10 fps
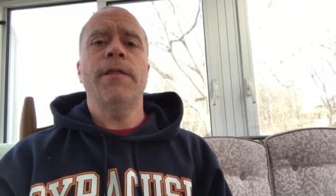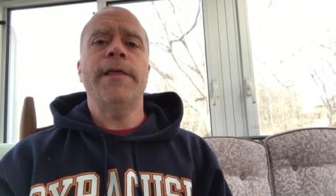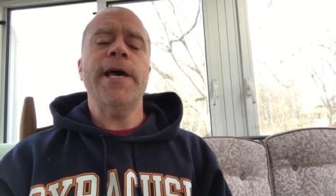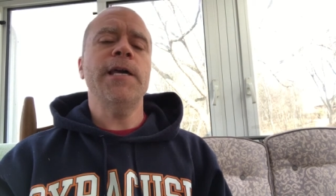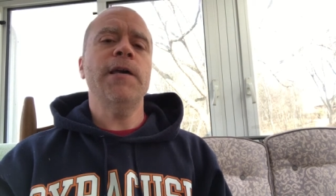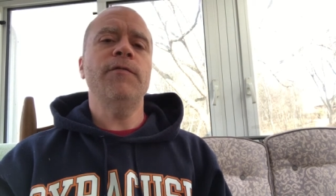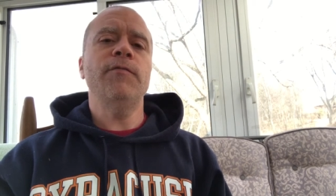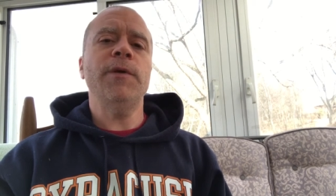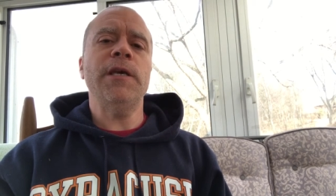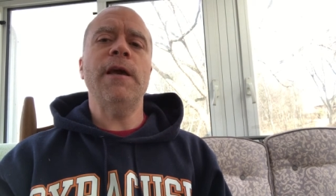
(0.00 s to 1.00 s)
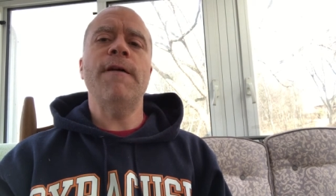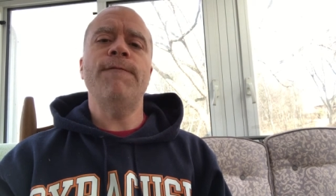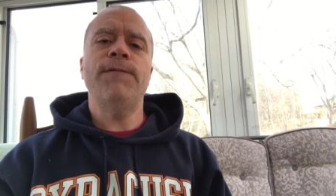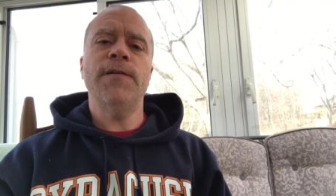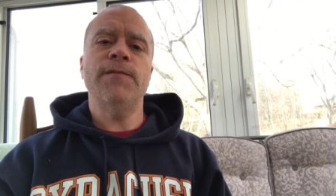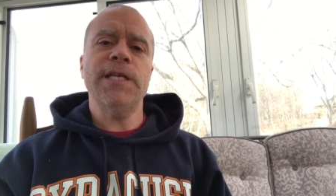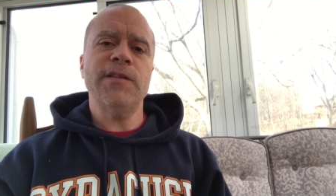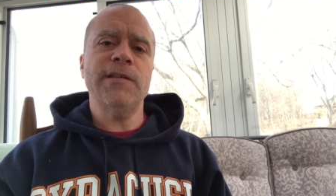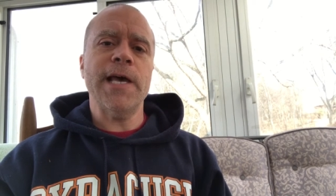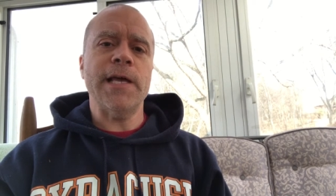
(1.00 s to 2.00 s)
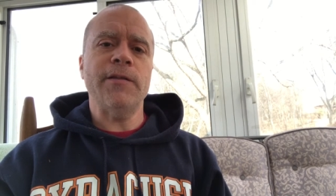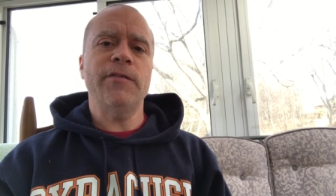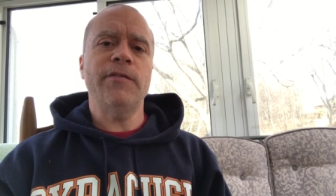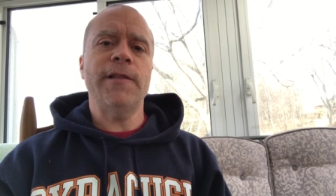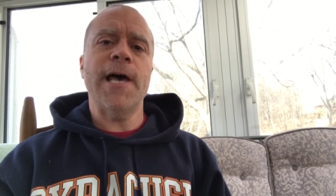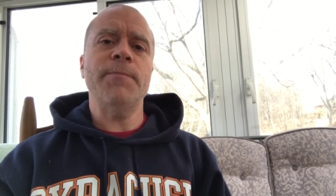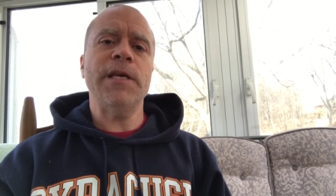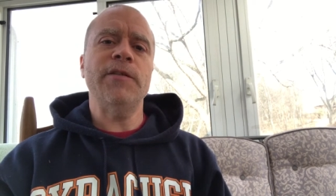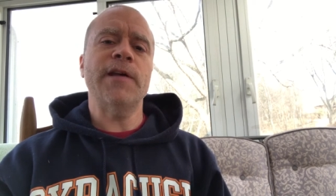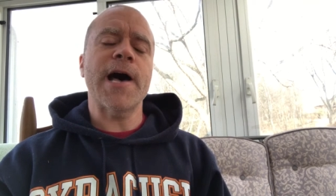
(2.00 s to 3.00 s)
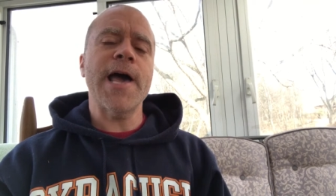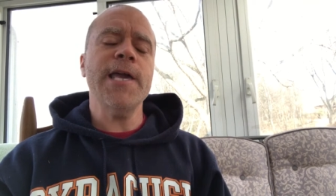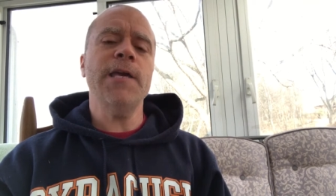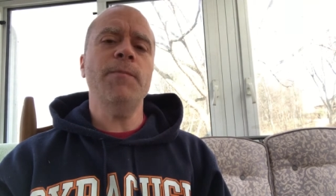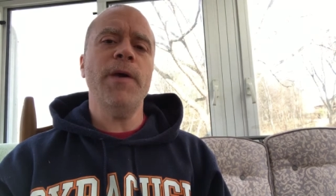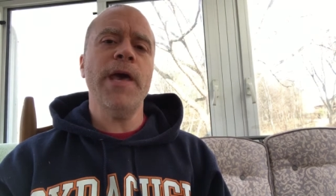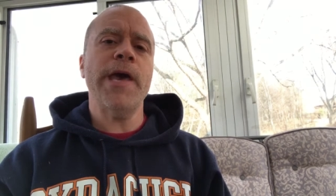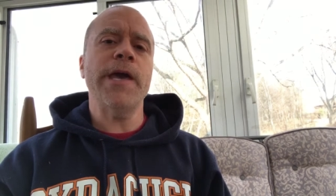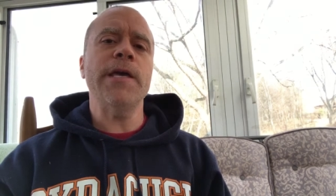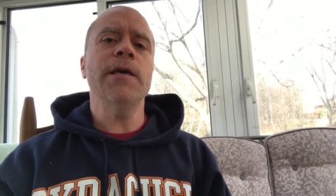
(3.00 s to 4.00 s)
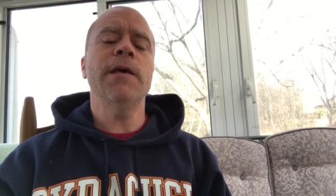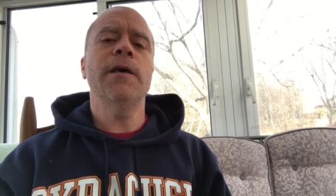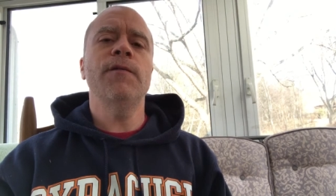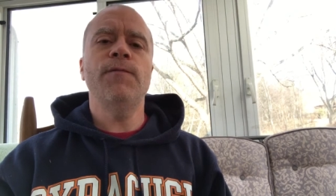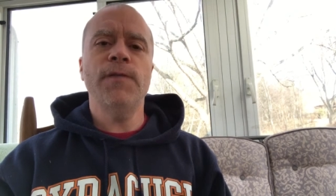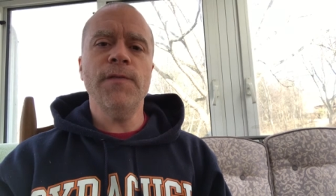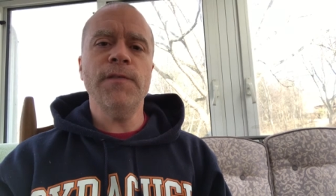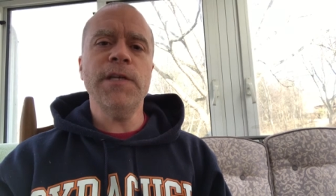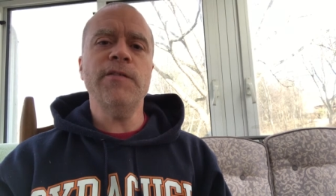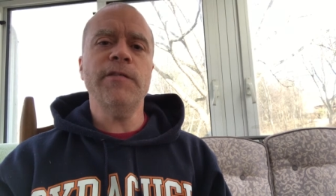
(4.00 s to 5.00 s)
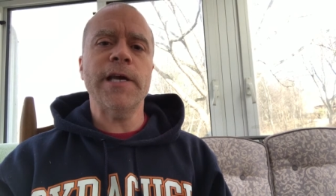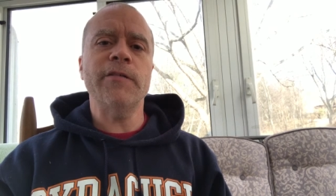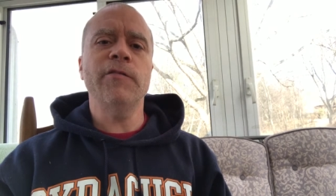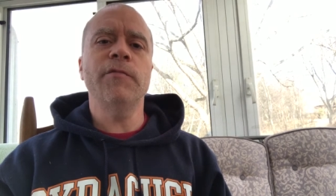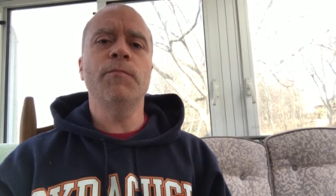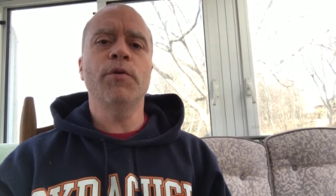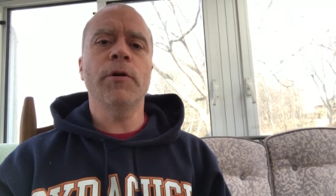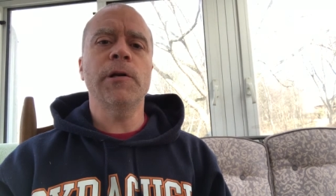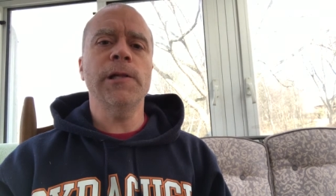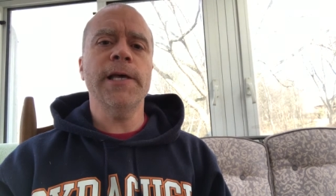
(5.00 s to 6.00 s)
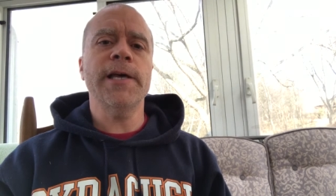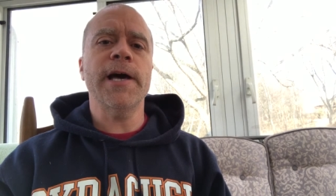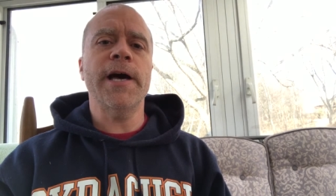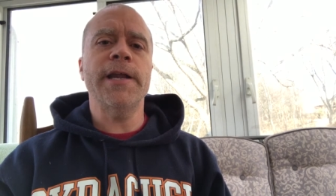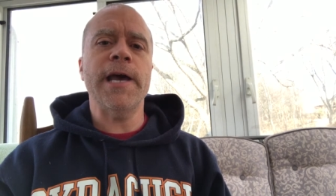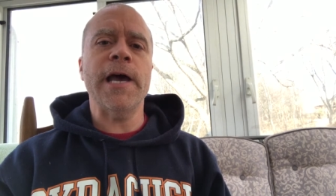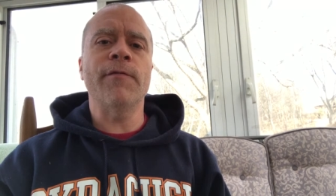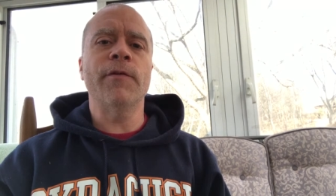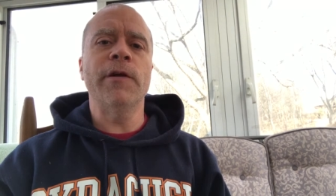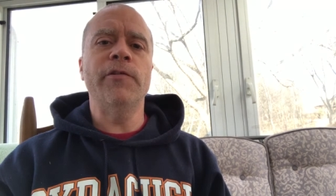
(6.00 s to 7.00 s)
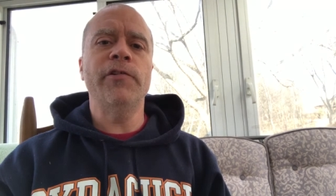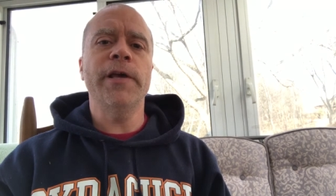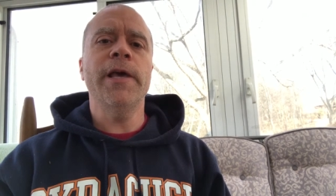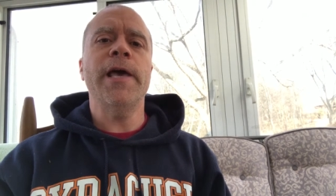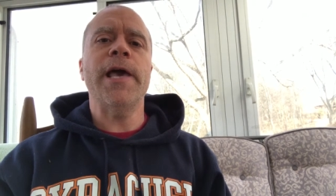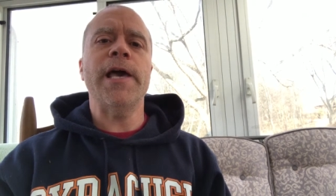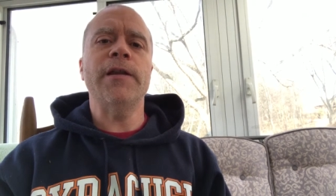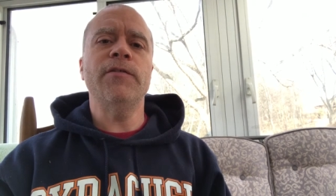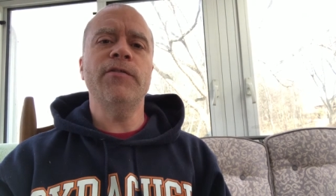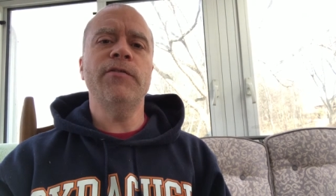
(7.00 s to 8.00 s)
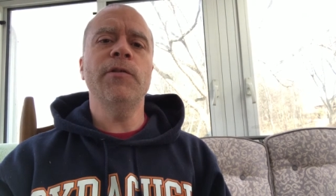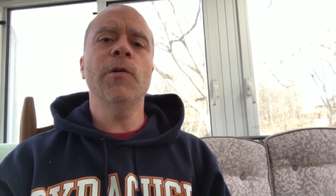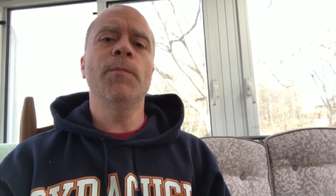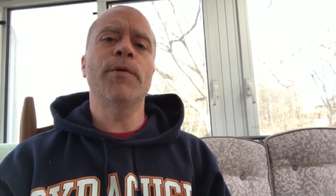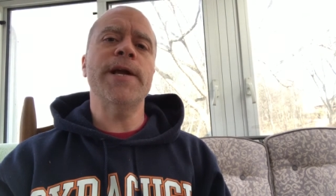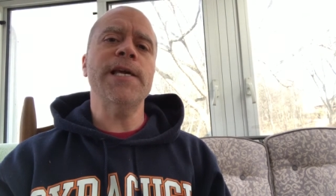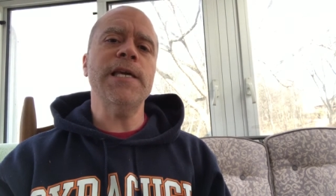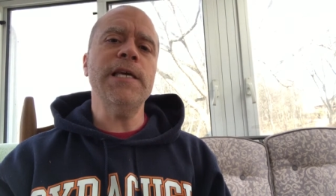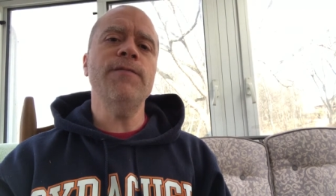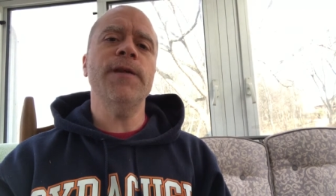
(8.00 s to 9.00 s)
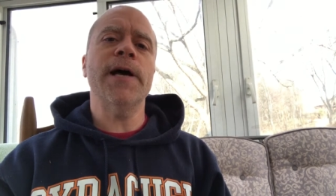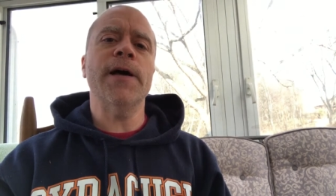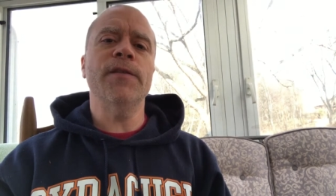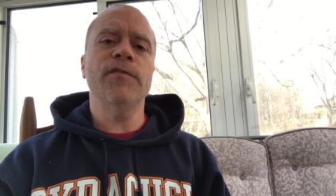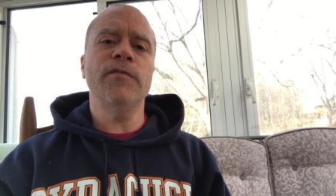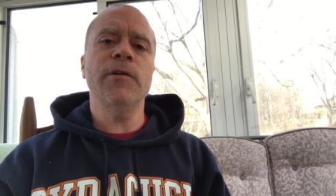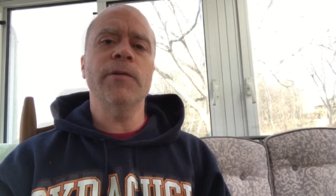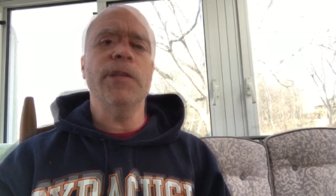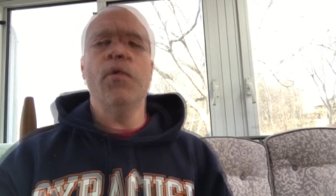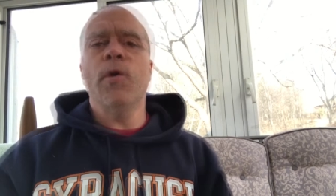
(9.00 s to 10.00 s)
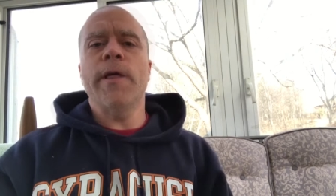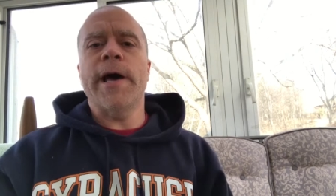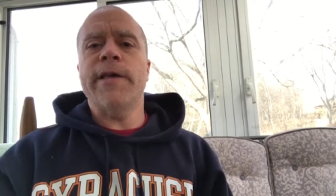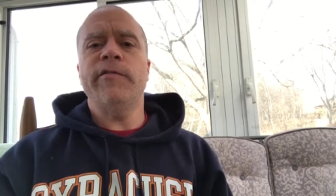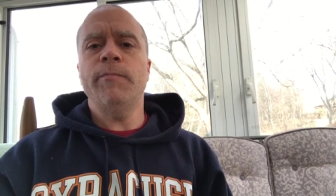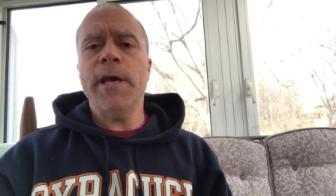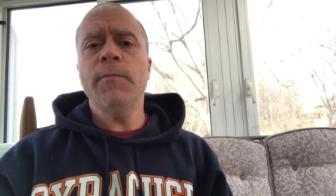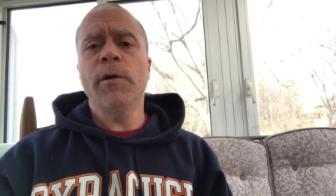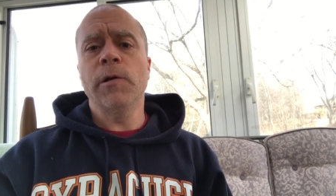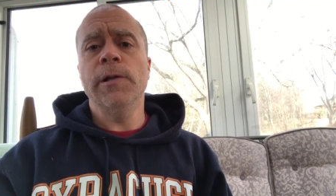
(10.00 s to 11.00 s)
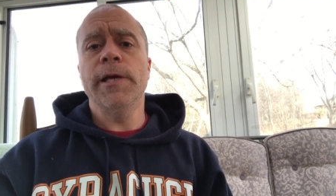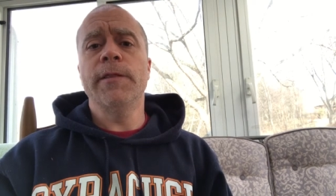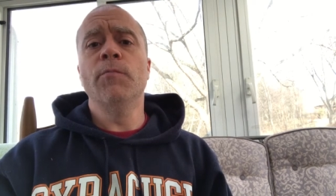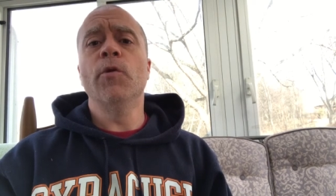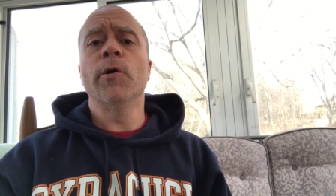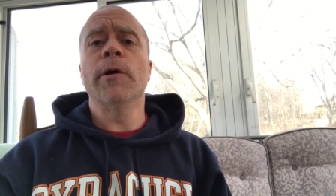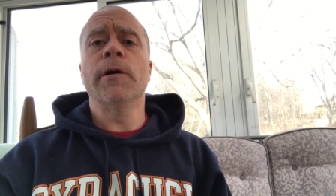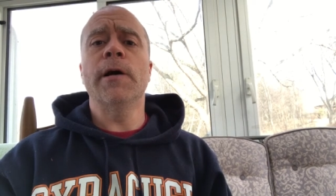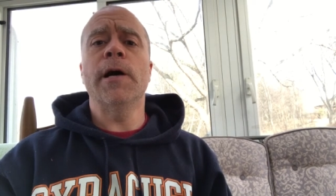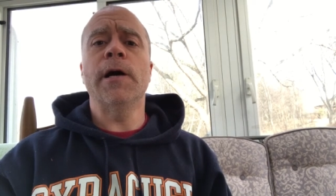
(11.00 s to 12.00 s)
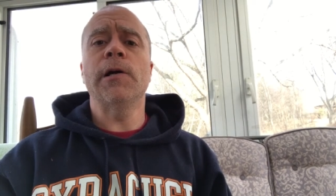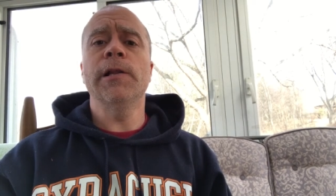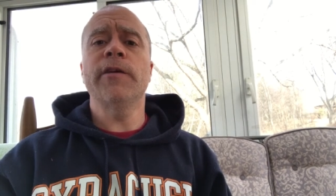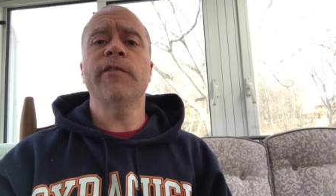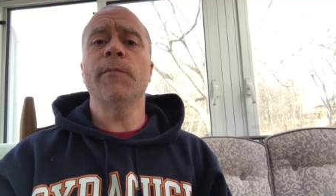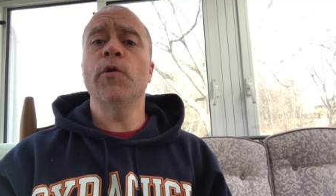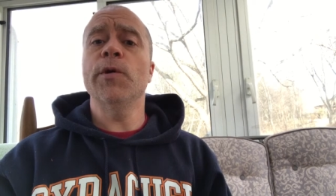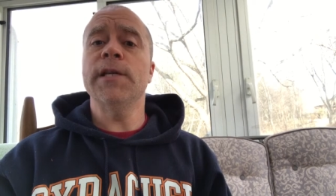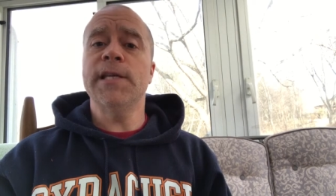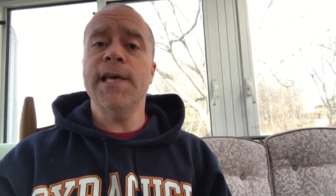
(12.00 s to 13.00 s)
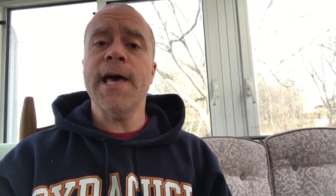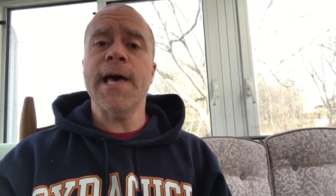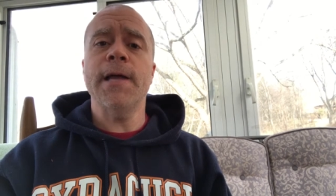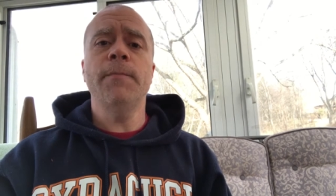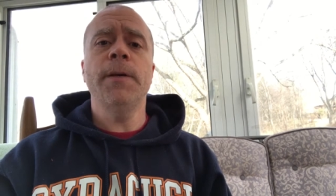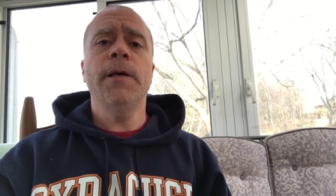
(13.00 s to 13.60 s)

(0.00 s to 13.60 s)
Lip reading: that gives me 50 cents. That means I can pay 50 cents per click on average and still break even on the series. The more I spend per click, the more clicks I'm going to get,